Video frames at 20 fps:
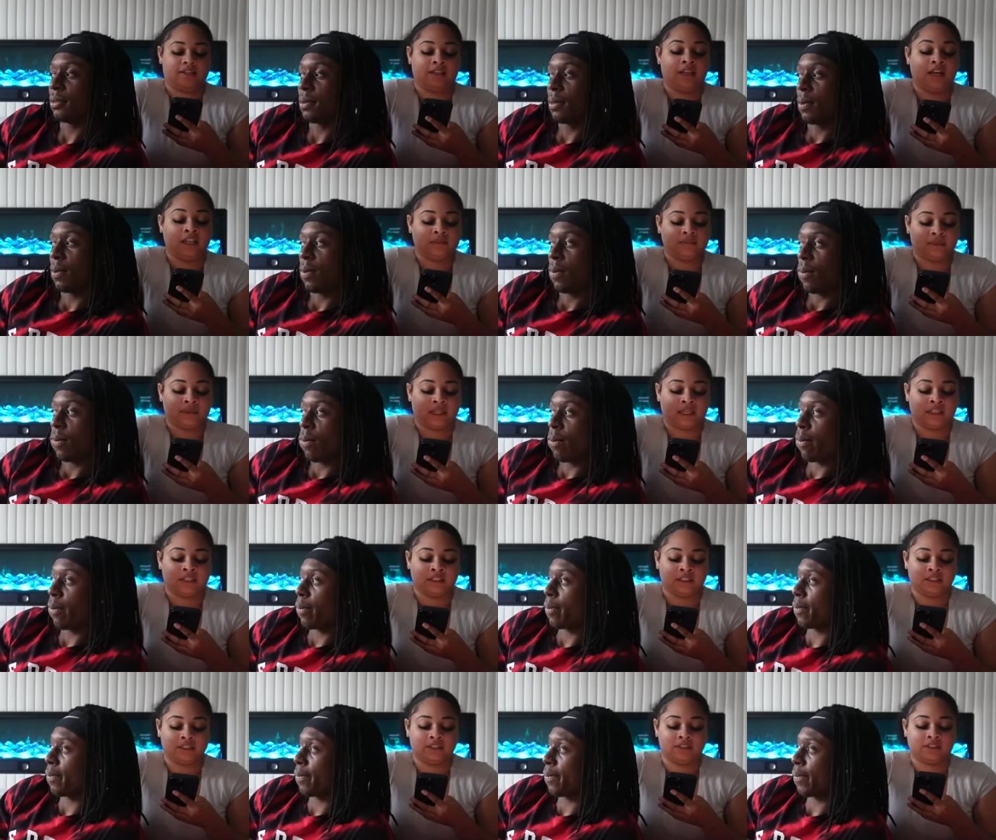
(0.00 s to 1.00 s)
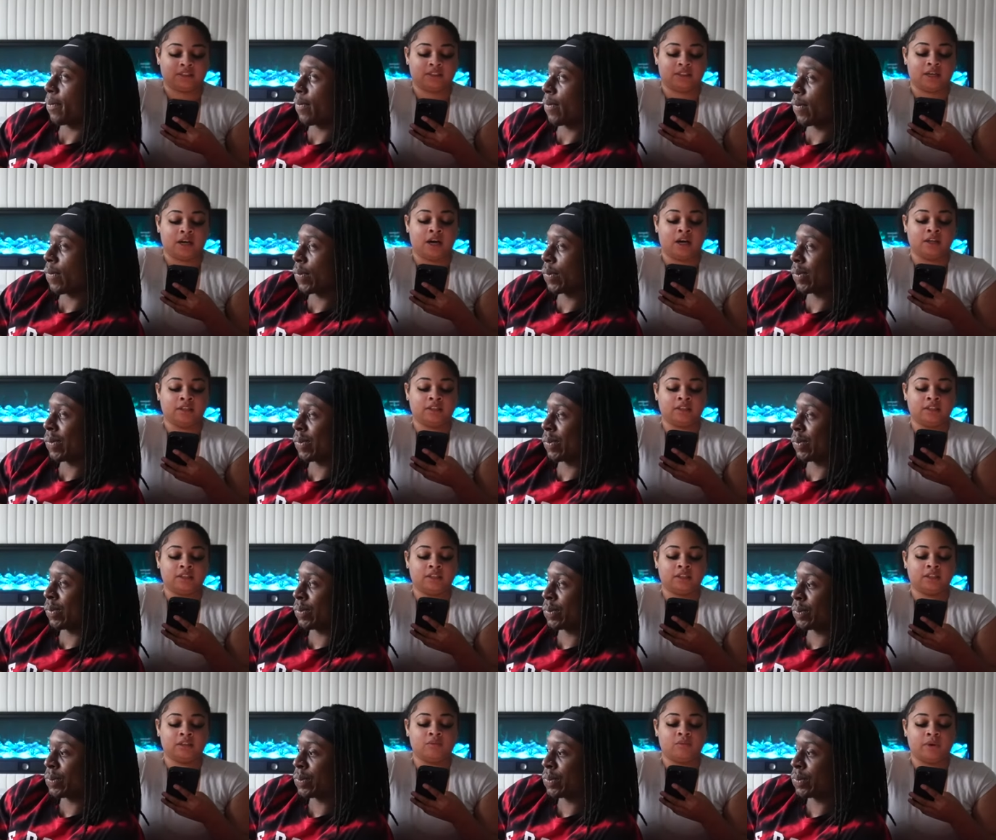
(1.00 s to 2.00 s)
Speaker 1: last but not least, are there
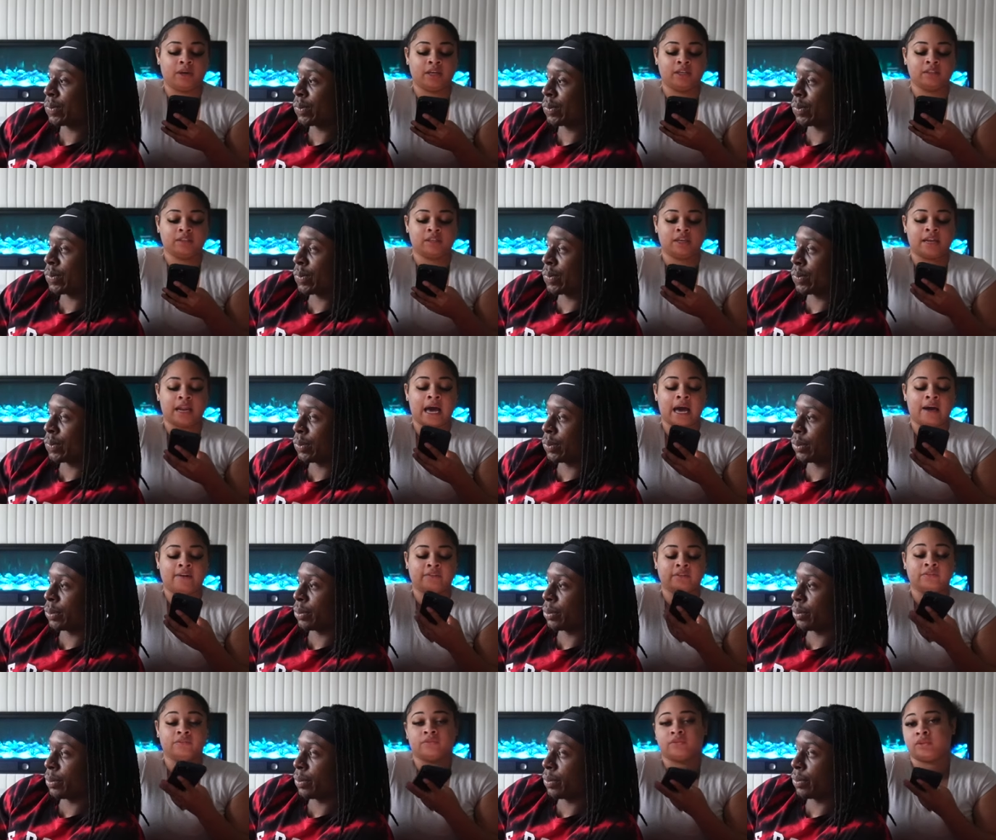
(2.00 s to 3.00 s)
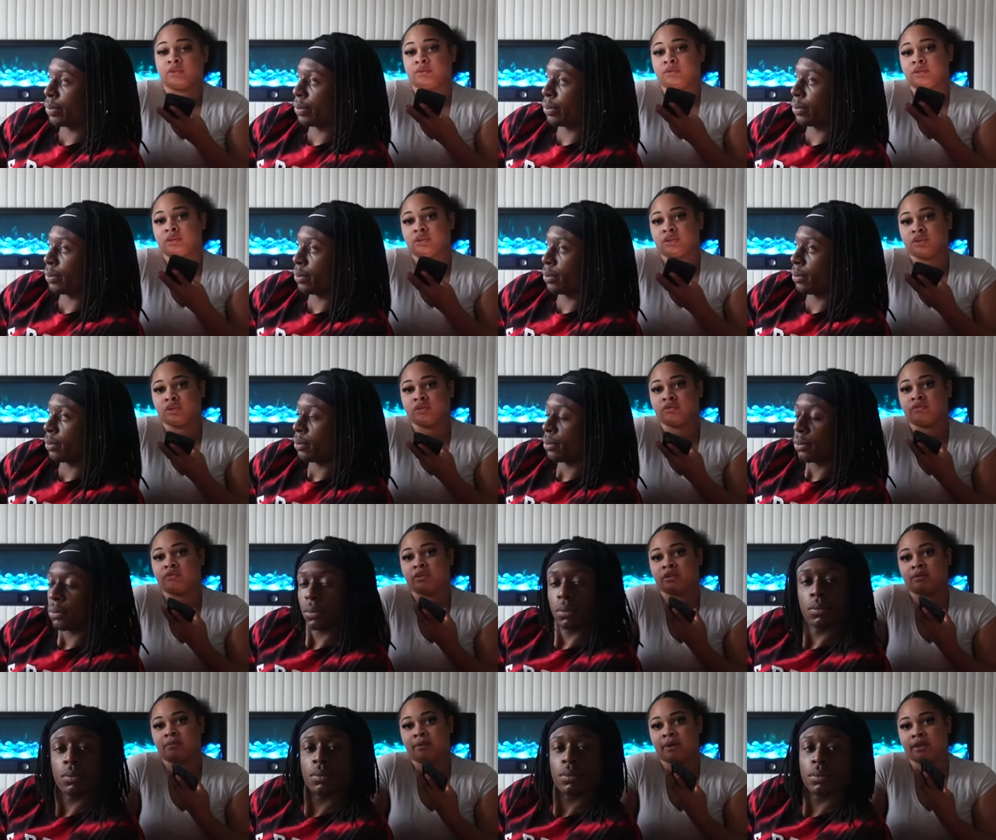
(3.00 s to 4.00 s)
any ways that I've influenced you
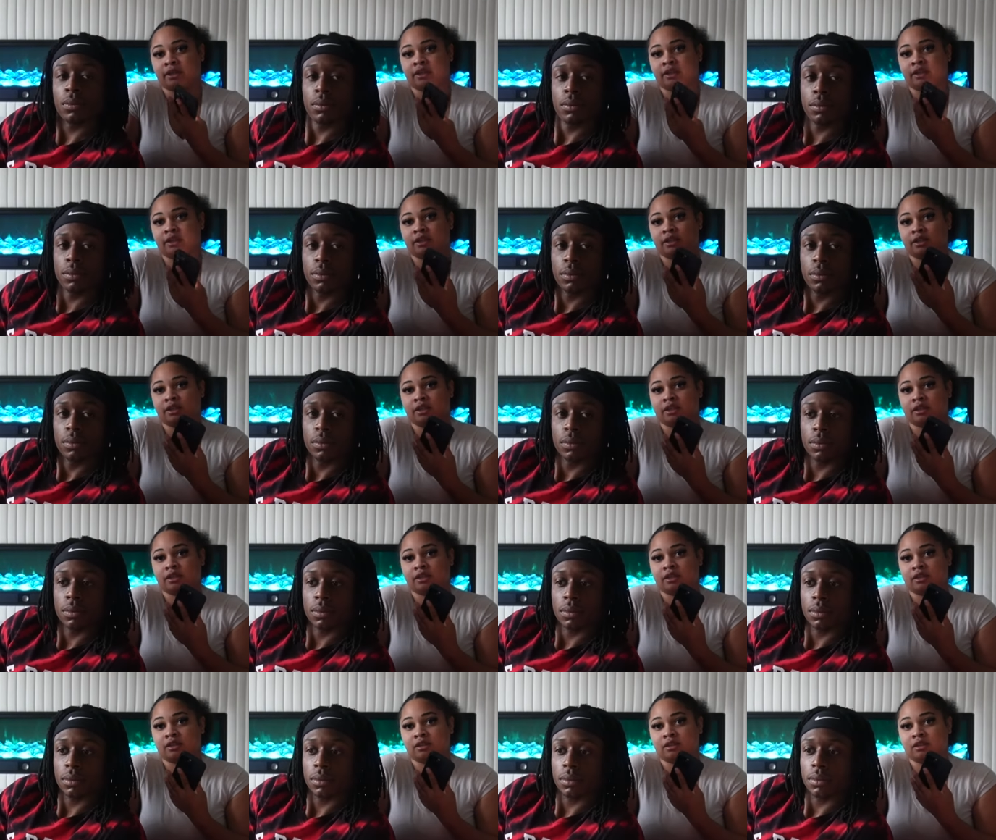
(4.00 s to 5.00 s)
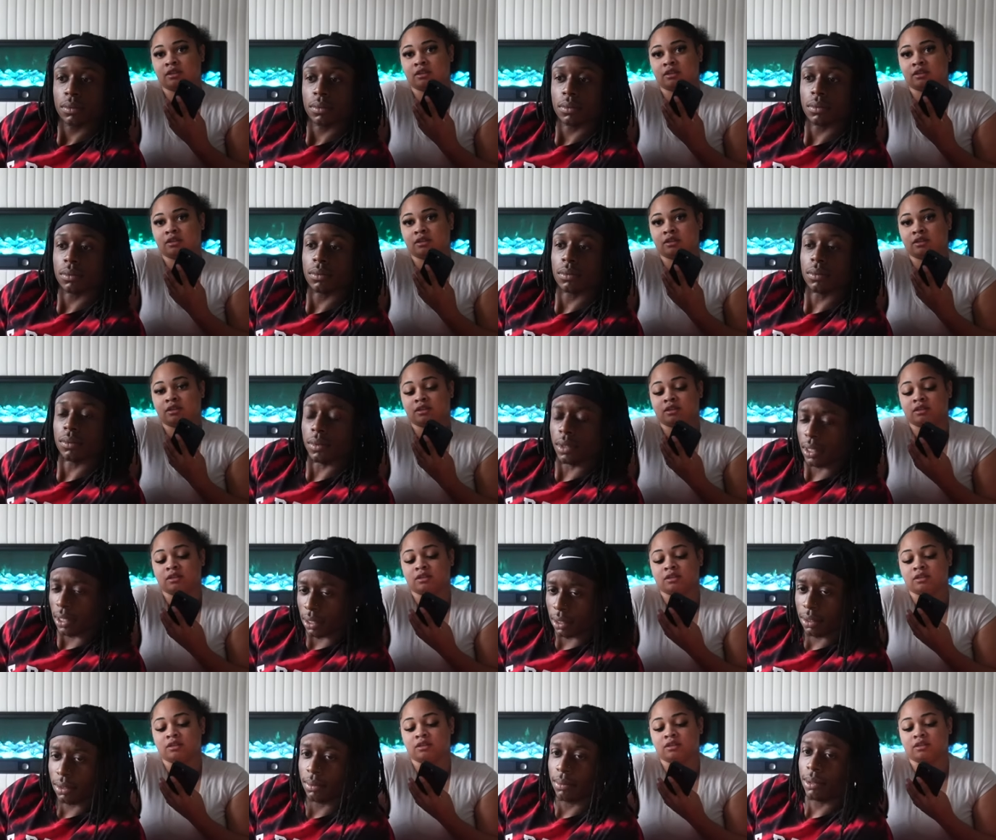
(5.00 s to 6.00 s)
for the better?
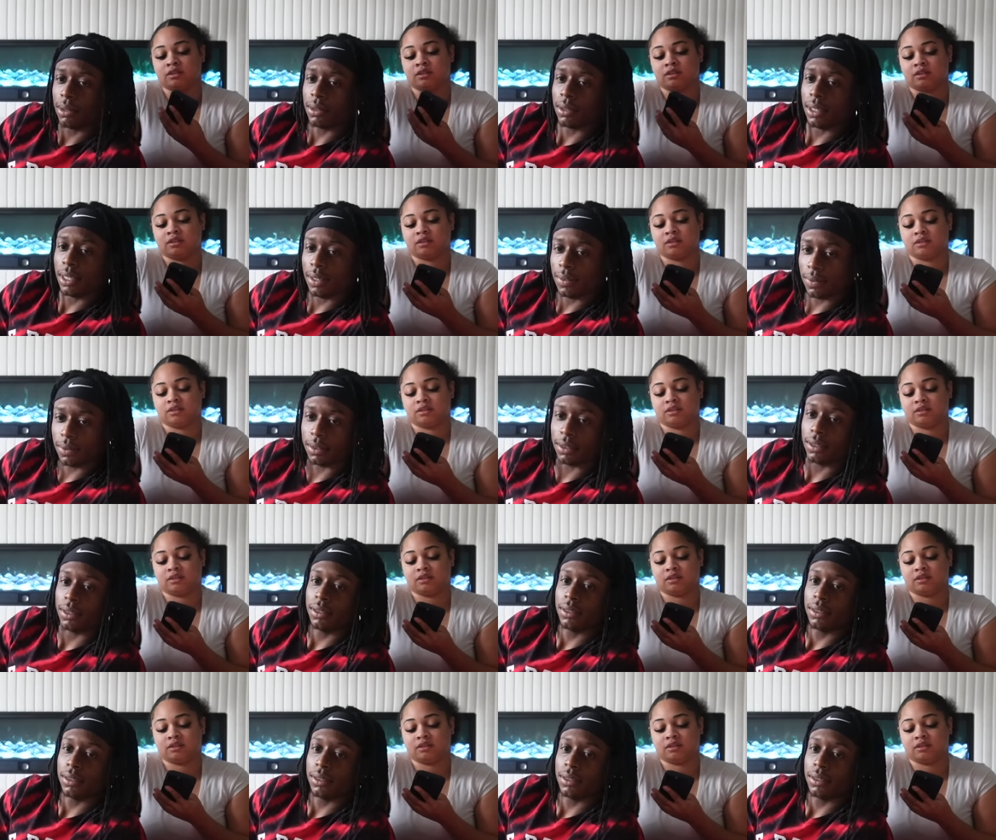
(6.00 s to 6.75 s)
Speaker 2: Yeah, most definitely.